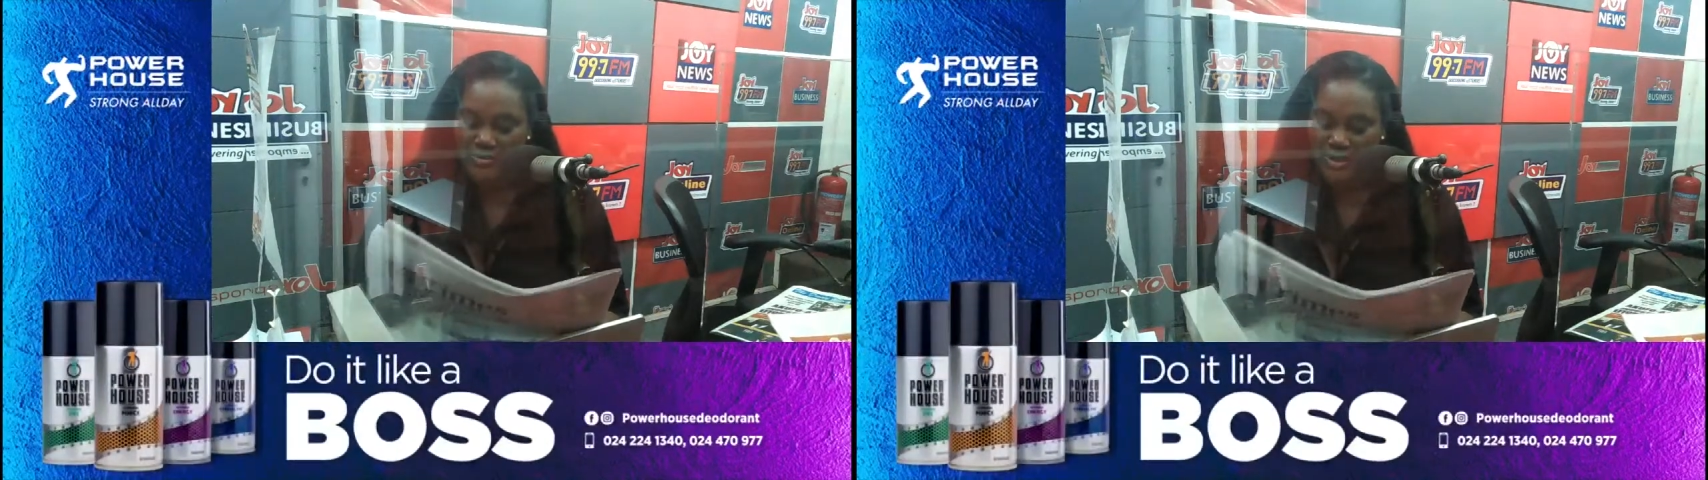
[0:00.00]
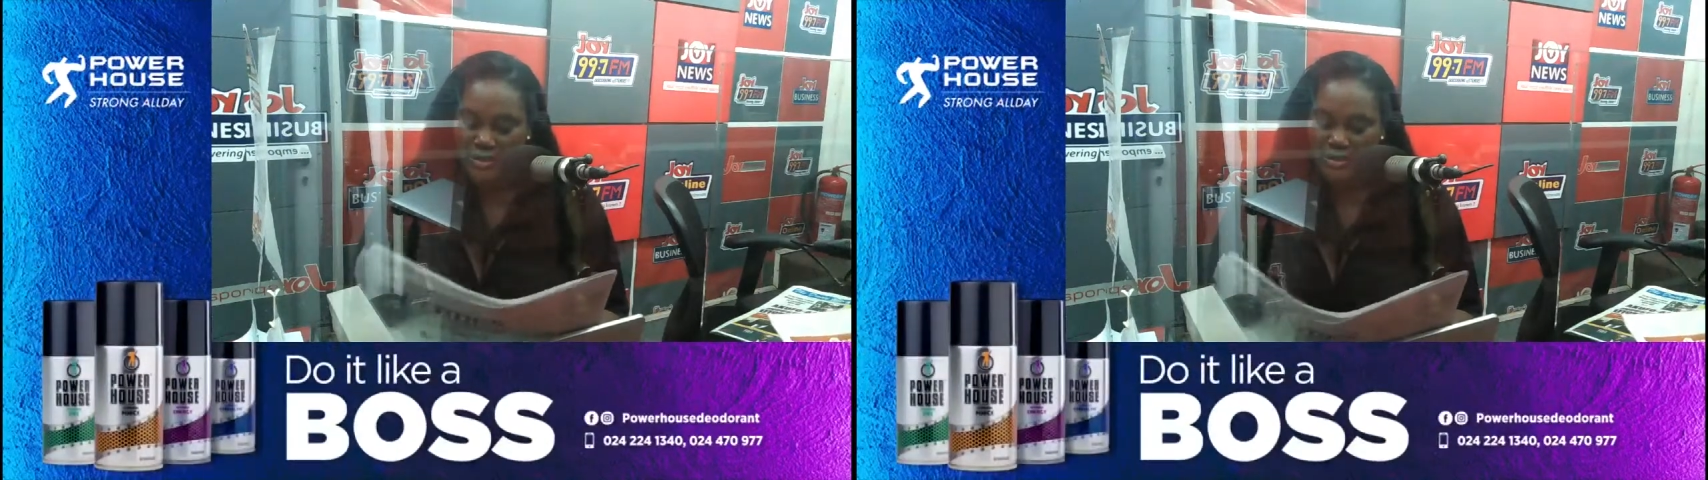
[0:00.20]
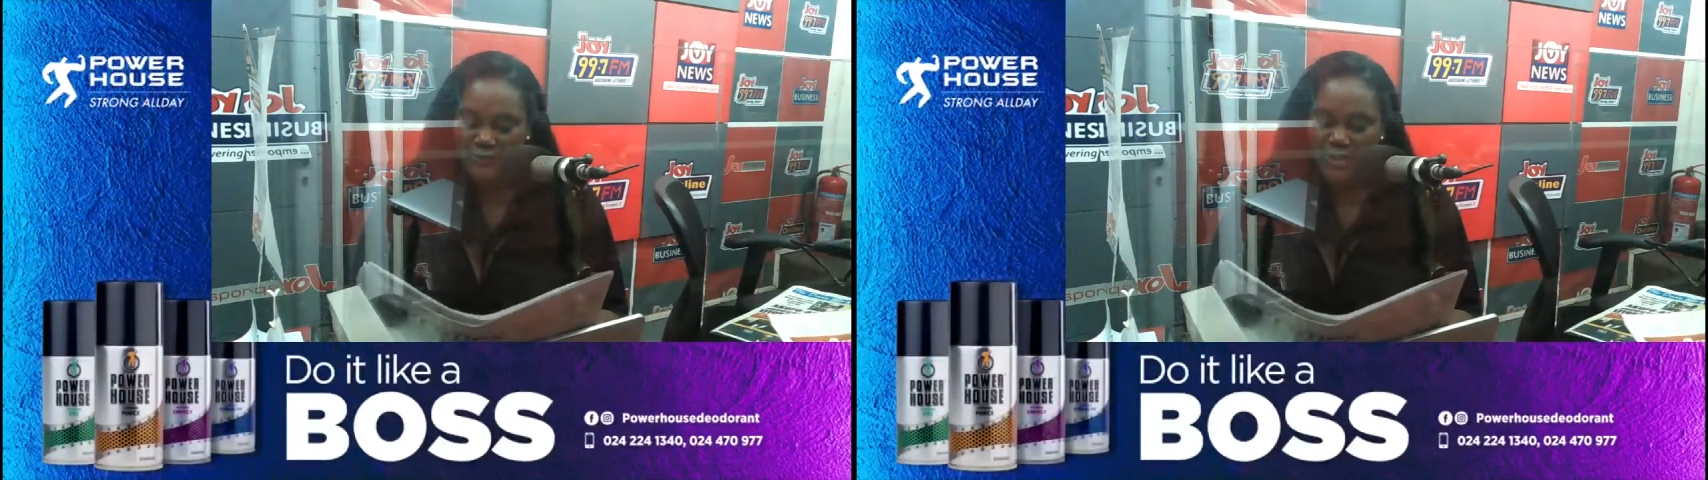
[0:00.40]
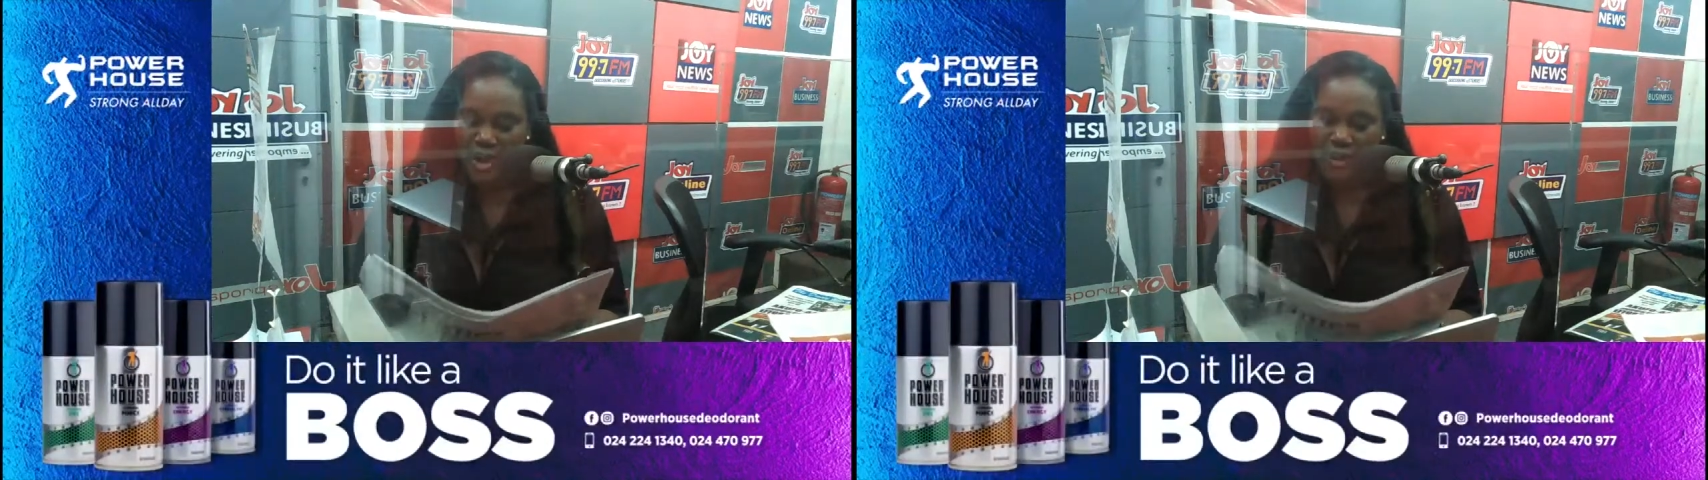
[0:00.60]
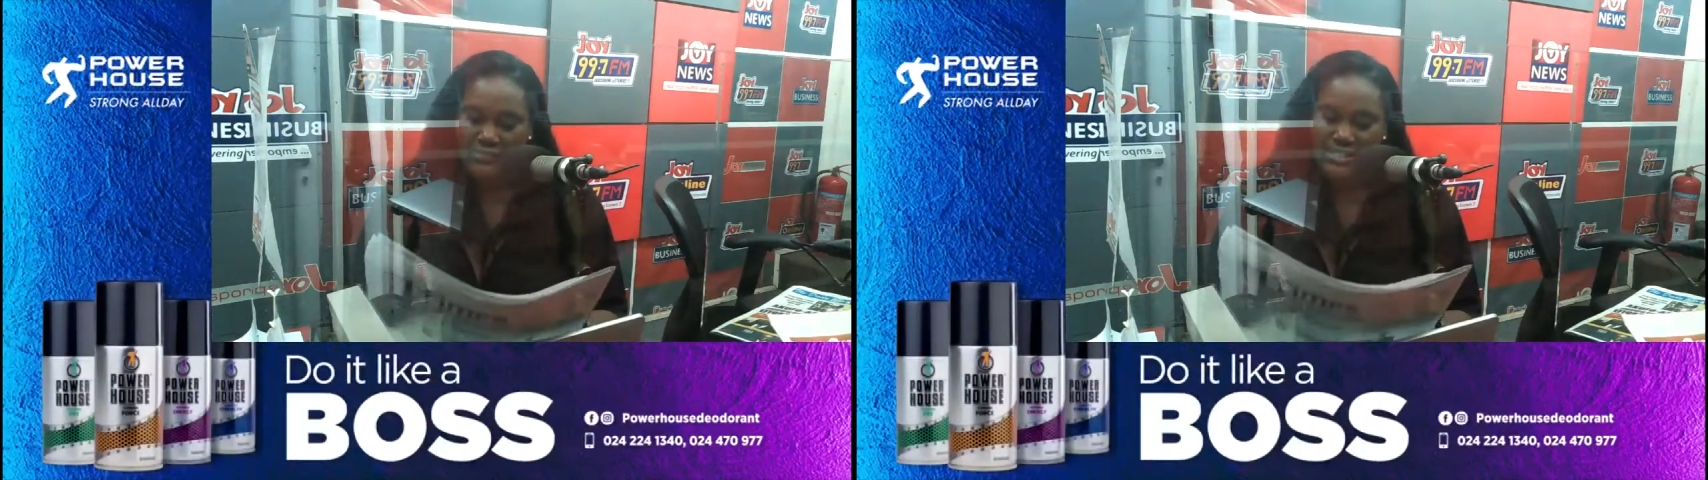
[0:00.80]
bills
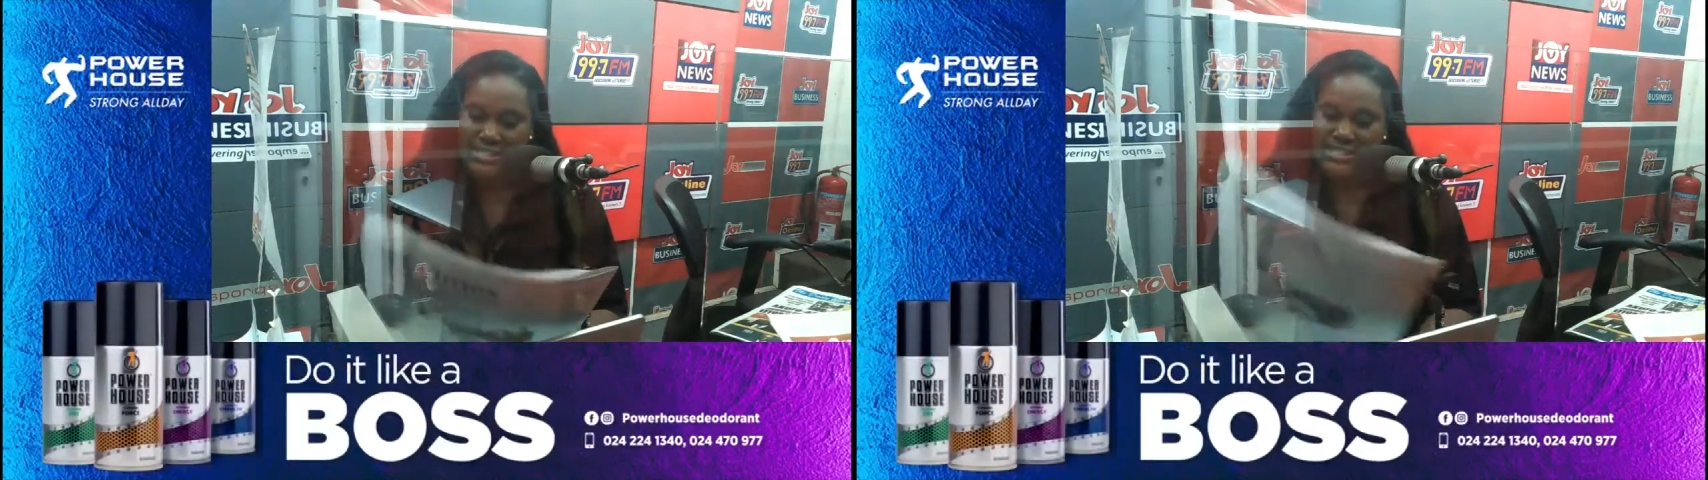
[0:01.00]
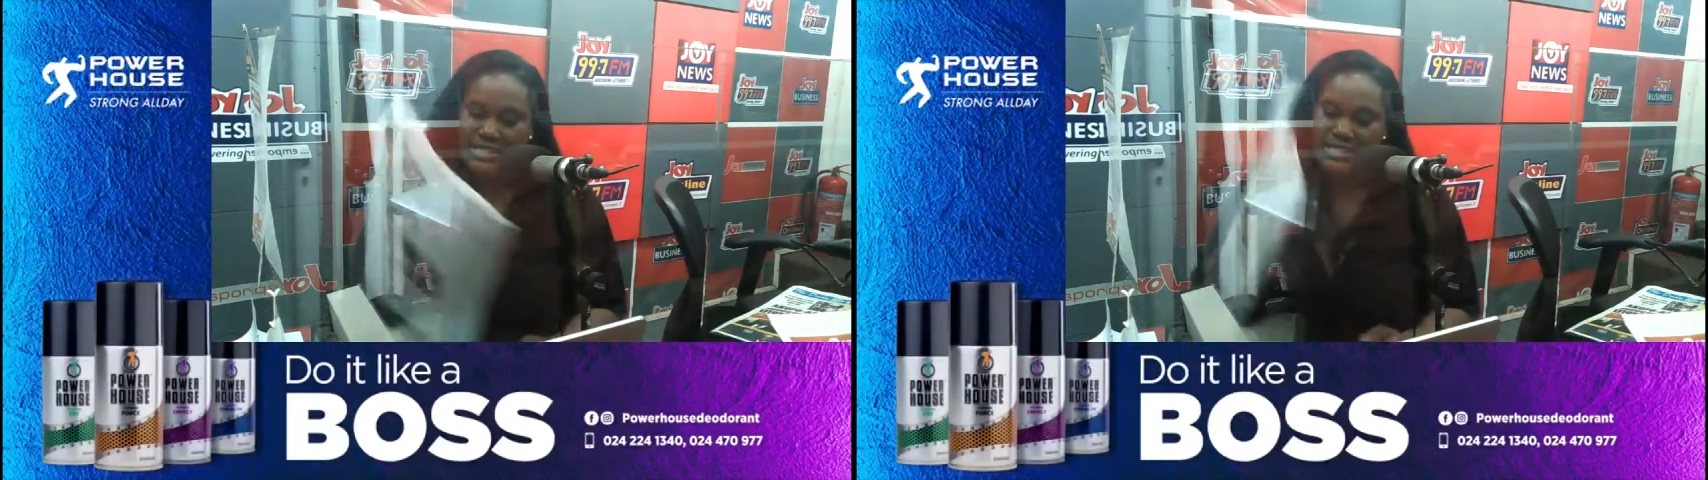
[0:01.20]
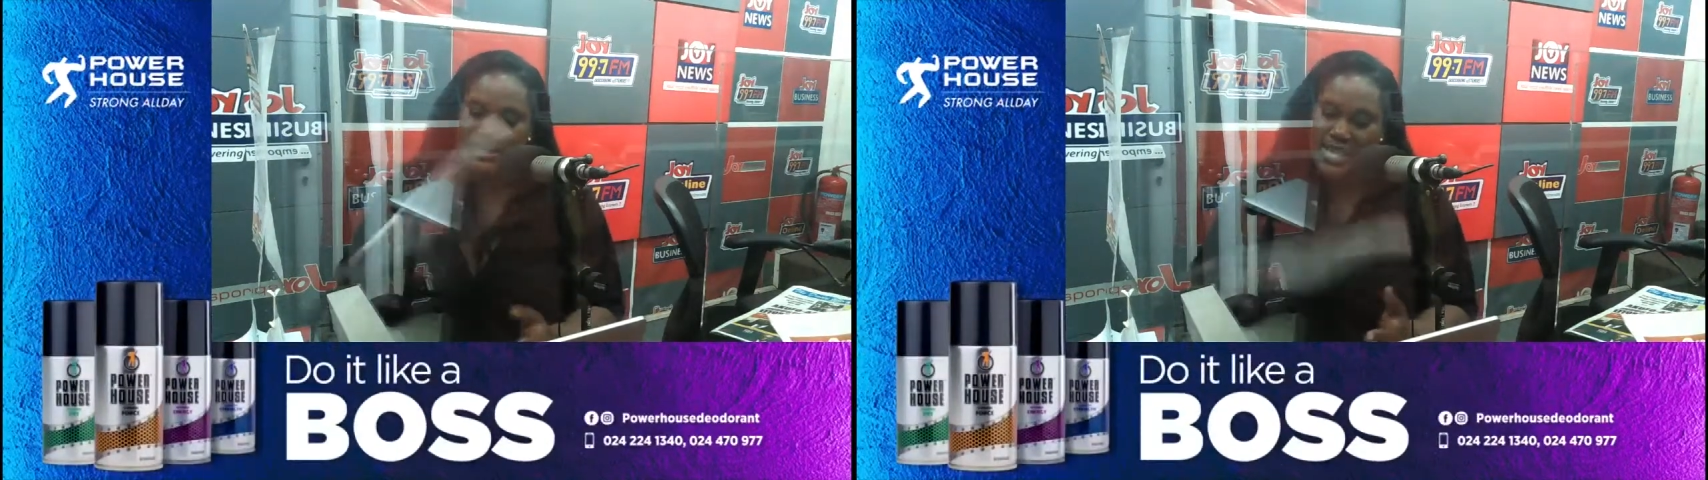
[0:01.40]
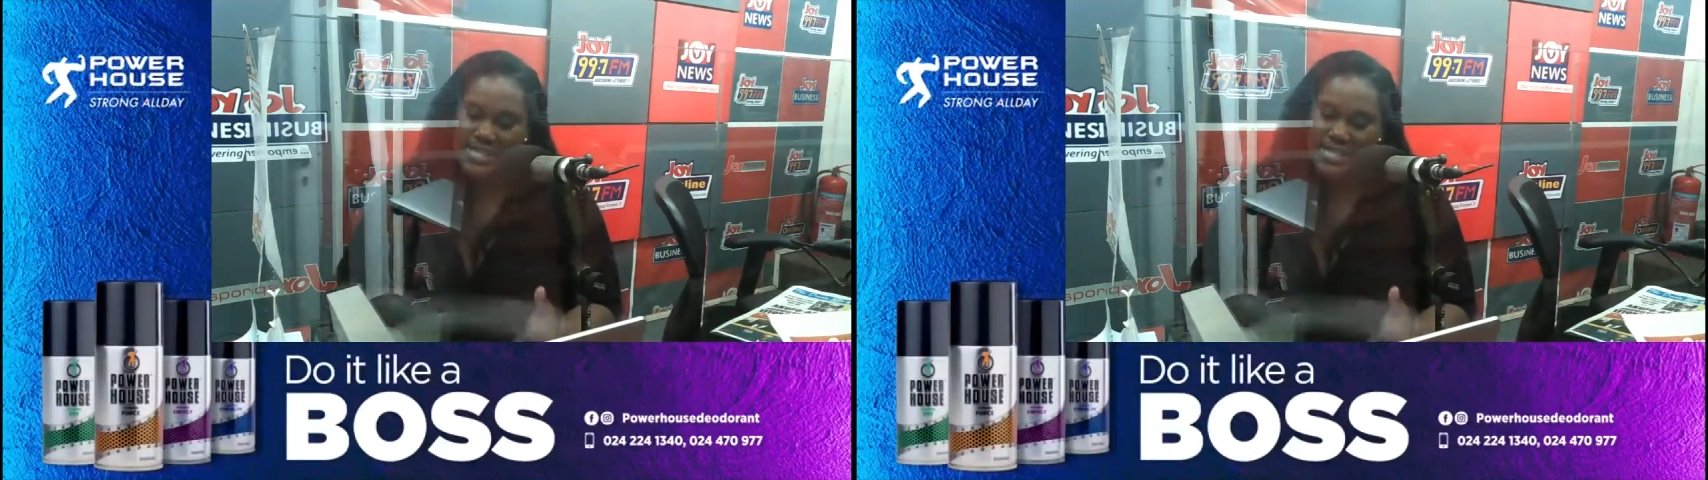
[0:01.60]
of citizens